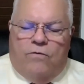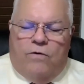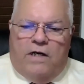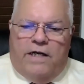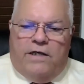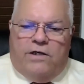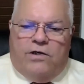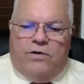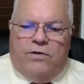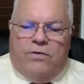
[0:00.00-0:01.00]
really
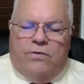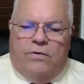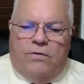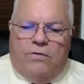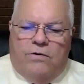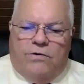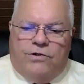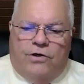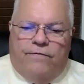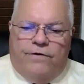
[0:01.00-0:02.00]
to
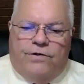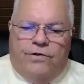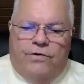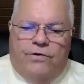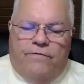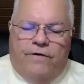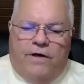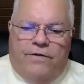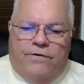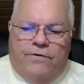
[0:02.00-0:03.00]
the servitude of
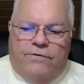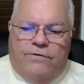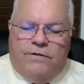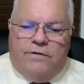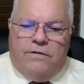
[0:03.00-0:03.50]
others